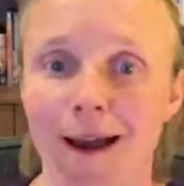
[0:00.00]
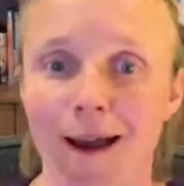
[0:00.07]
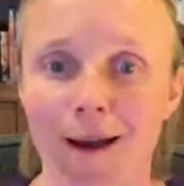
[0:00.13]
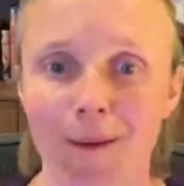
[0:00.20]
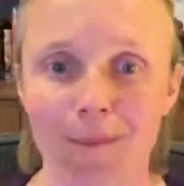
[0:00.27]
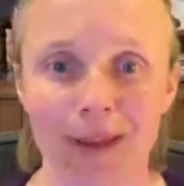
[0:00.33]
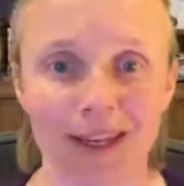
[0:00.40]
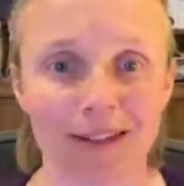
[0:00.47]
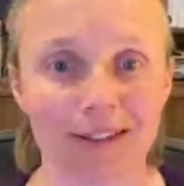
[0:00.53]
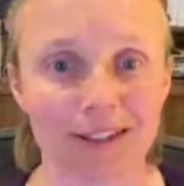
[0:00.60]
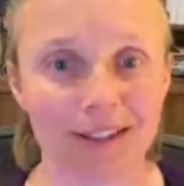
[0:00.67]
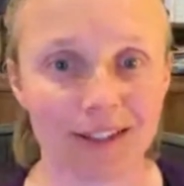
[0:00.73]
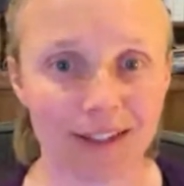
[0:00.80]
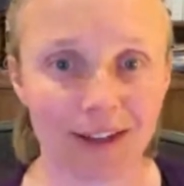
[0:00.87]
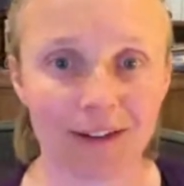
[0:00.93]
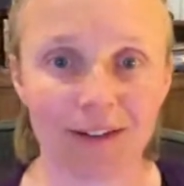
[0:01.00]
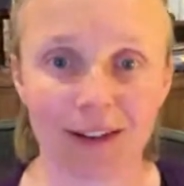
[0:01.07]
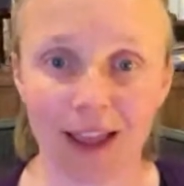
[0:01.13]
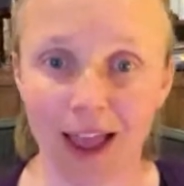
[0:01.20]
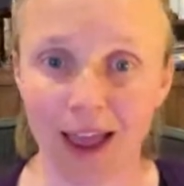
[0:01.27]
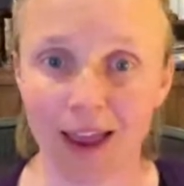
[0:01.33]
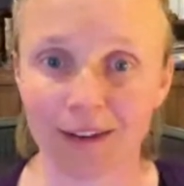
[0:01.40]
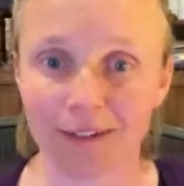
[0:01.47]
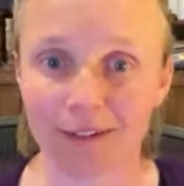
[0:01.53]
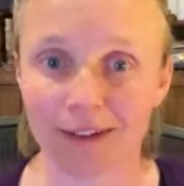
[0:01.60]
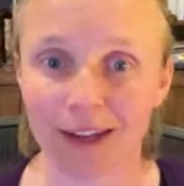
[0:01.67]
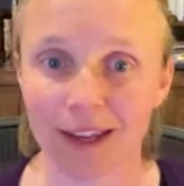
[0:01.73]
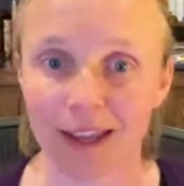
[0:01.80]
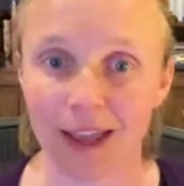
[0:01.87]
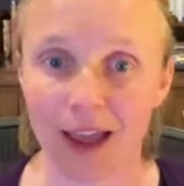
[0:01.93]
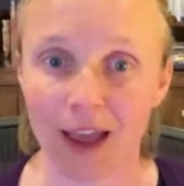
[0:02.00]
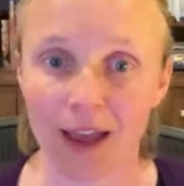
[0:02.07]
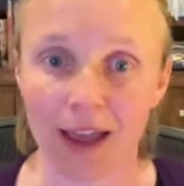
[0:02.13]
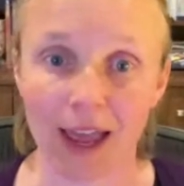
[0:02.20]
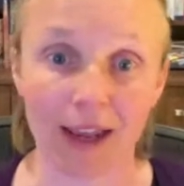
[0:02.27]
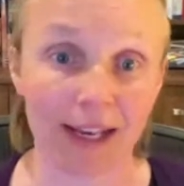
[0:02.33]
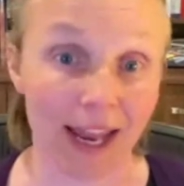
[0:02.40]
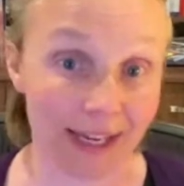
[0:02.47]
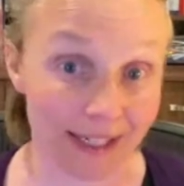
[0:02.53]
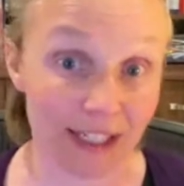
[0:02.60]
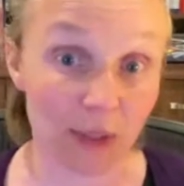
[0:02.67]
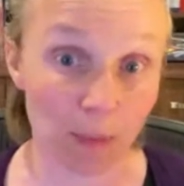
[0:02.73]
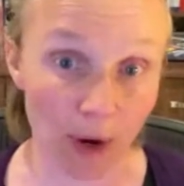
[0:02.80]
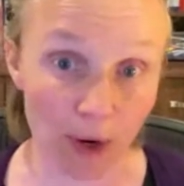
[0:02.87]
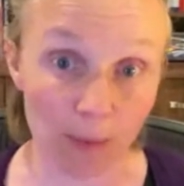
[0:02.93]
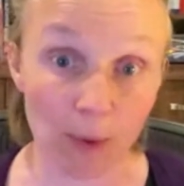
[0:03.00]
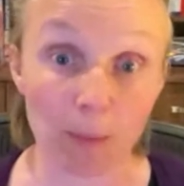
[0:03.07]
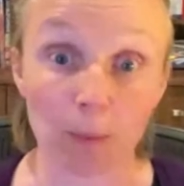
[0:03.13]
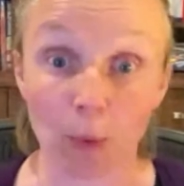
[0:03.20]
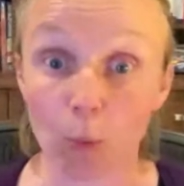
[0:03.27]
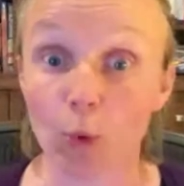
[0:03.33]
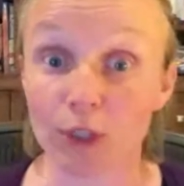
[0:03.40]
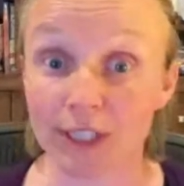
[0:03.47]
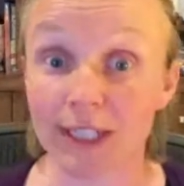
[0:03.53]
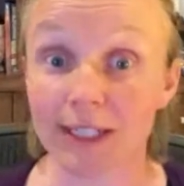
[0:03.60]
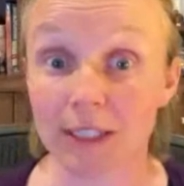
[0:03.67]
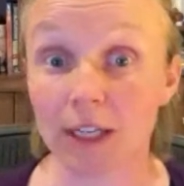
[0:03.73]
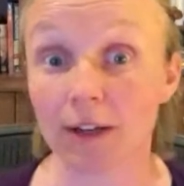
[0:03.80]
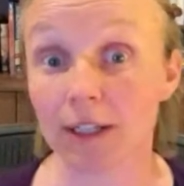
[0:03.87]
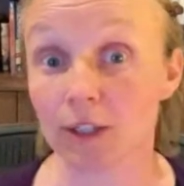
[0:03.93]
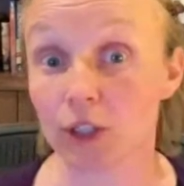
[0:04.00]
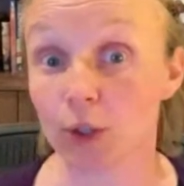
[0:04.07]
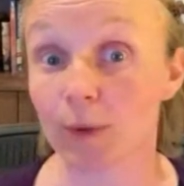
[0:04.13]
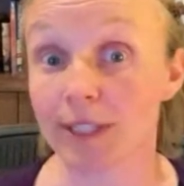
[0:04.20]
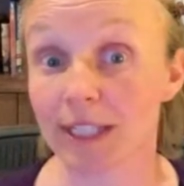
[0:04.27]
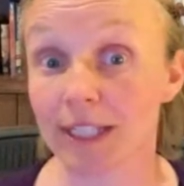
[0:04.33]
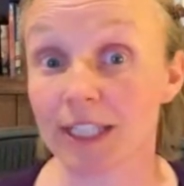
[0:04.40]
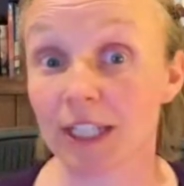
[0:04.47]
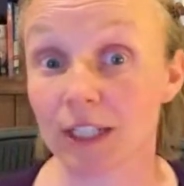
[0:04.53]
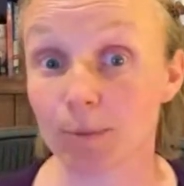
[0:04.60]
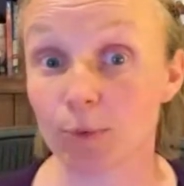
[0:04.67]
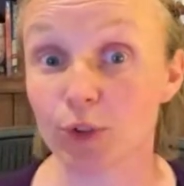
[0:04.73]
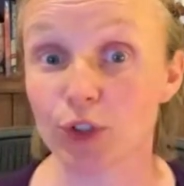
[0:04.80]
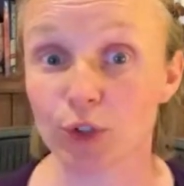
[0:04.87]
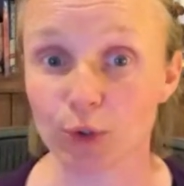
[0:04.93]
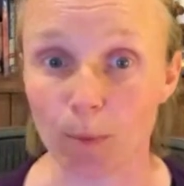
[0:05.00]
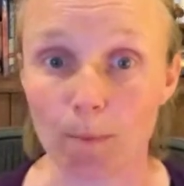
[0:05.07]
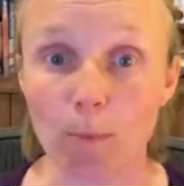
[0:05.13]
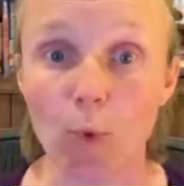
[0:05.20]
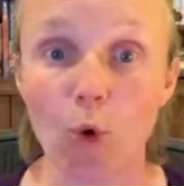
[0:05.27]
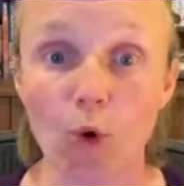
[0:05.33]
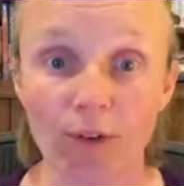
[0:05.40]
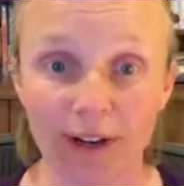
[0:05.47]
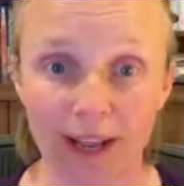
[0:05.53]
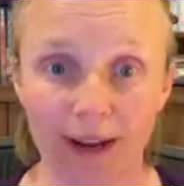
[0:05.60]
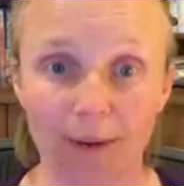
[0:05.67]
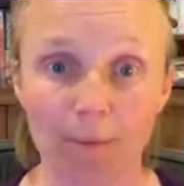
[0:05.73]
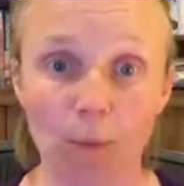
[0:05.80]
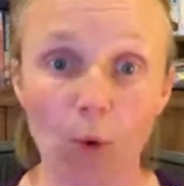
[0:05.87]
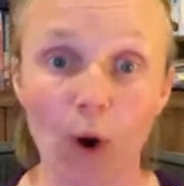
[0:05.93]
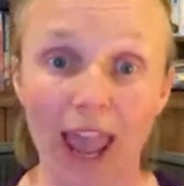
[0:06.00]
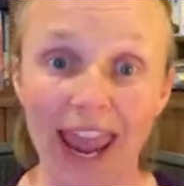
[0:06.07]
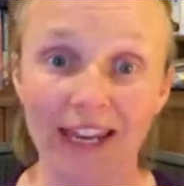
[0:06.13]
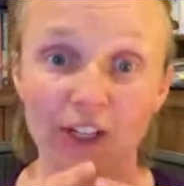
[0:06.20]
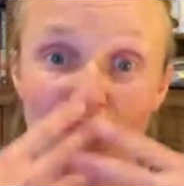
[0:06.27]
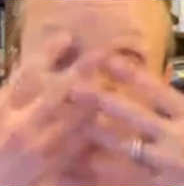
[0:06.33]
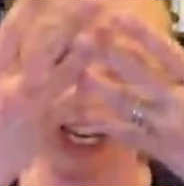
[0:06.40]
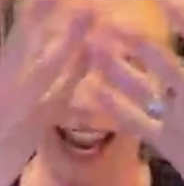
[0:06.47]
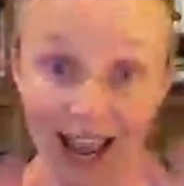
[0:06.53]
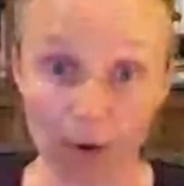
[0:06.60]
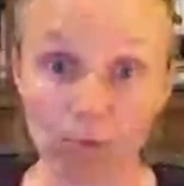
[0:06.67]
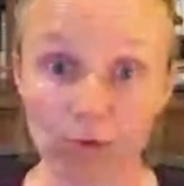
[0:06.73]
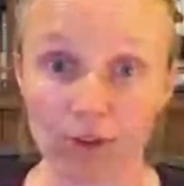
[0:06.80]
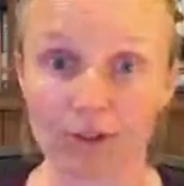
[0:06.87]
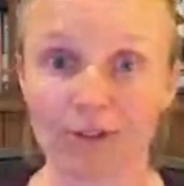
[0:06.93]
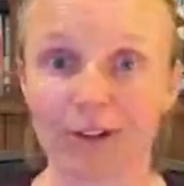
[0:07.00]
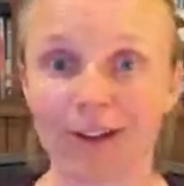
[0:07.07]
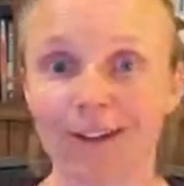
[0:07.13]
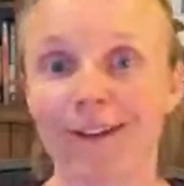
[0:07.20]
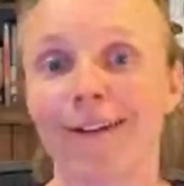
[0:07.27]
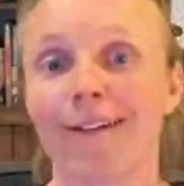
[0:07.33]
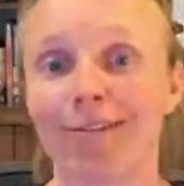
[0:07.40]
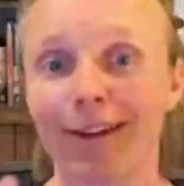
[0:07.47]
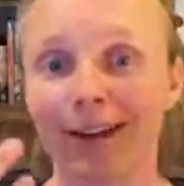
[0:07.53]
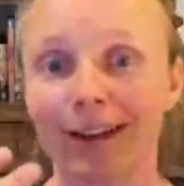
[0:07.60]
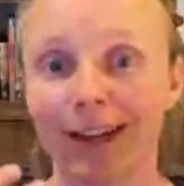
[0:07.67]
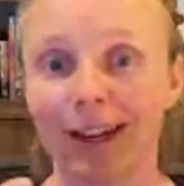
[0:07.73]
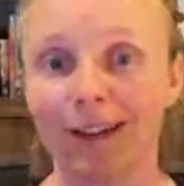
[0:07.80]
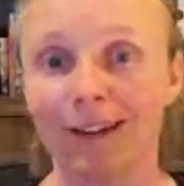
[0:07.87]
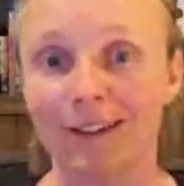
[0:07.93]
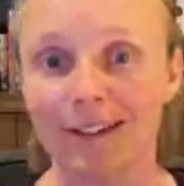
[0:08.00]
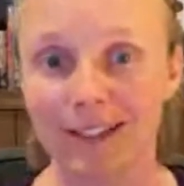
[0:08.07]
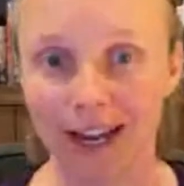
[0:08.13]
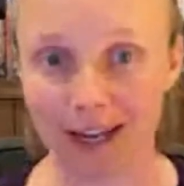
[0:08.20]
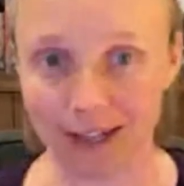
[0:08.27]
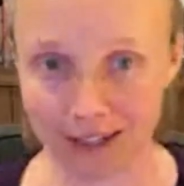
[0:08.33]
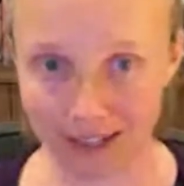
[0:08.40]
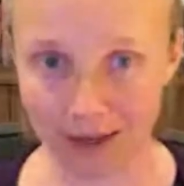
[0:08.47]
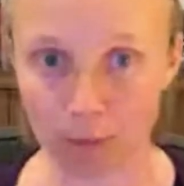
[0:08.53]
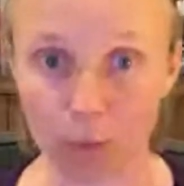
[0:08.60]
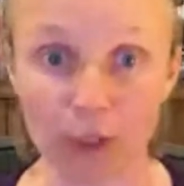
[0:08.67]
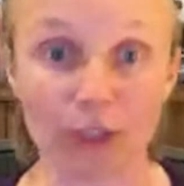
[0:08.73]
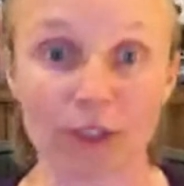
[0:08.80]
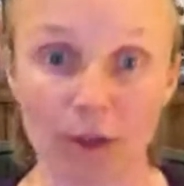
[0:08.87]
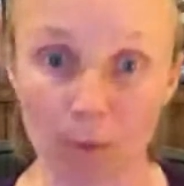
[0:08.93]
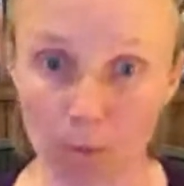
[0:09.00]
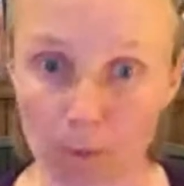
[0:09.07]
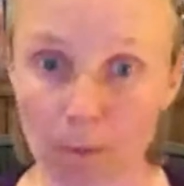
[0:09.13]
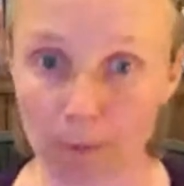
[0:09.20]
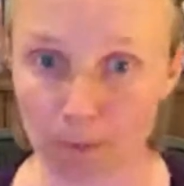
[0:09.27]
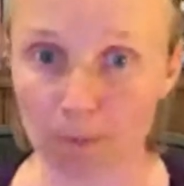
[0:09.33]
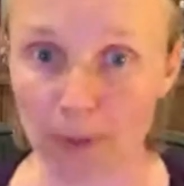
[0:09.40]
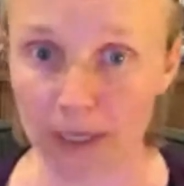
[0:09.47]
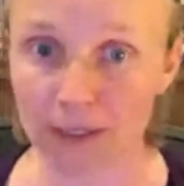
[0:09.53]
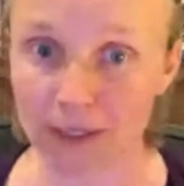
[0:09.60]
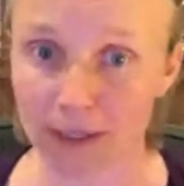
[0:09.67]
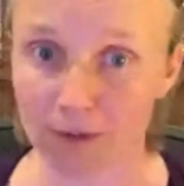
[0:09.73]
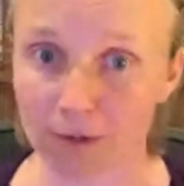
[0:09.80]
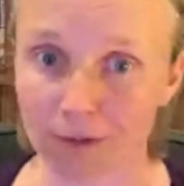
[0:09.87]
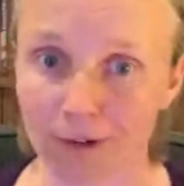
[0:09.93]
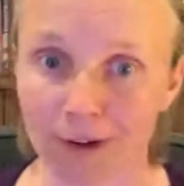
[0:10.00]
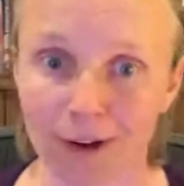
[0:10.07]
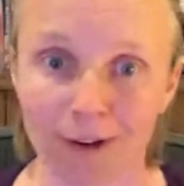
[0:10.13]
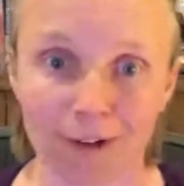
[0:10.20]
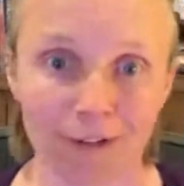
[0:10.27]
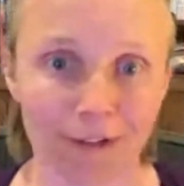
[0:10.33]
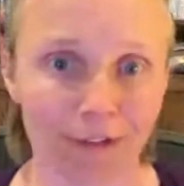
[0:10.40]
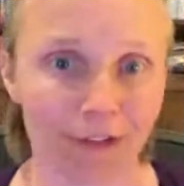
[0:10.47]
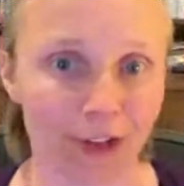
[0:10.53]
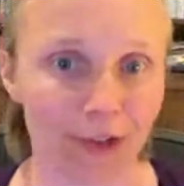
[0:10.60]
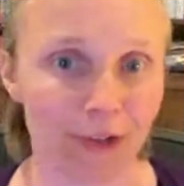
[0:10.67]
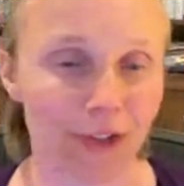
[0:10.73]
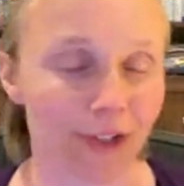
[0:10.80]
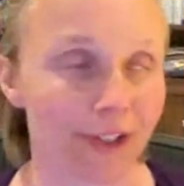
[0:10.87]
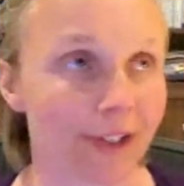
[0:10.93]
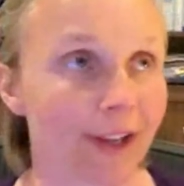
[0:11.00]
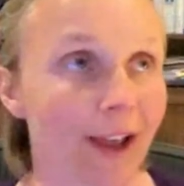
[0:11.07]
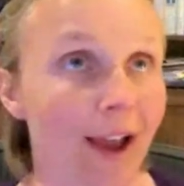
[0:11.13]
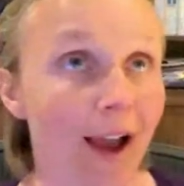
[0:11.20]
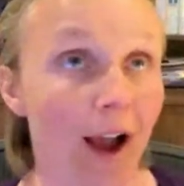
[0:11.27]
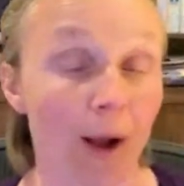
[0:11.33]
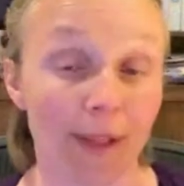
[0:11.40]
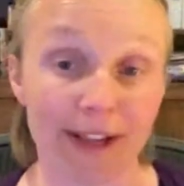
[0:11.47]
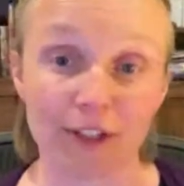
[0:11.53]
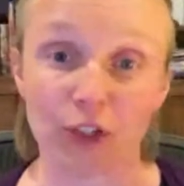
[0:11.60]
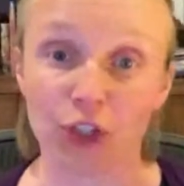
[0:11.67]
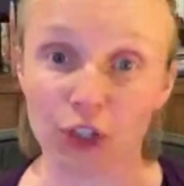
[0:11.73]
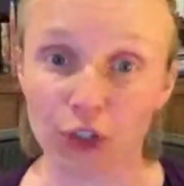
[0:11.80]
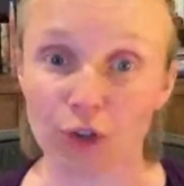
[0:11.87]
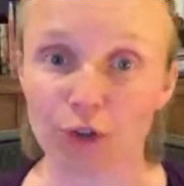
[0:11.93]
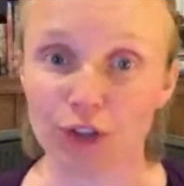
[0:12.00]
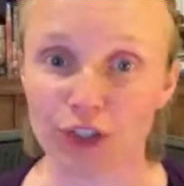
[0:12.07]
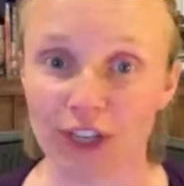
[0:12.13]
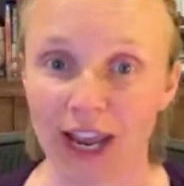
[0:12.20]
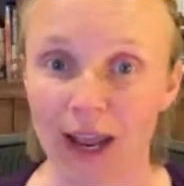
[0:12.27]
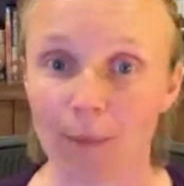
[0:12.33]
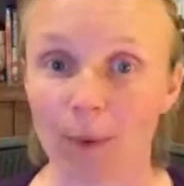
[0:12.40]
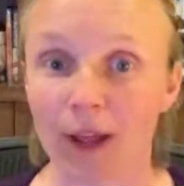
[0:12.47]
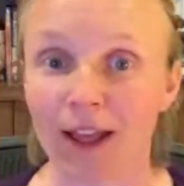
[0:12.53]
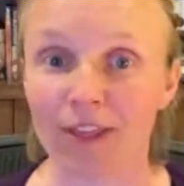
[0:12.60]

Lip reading: It's still an experiment, but what it is going to do is it's going to produce more energy out than it takes in, which is a big deal for fusion. That's a huge step.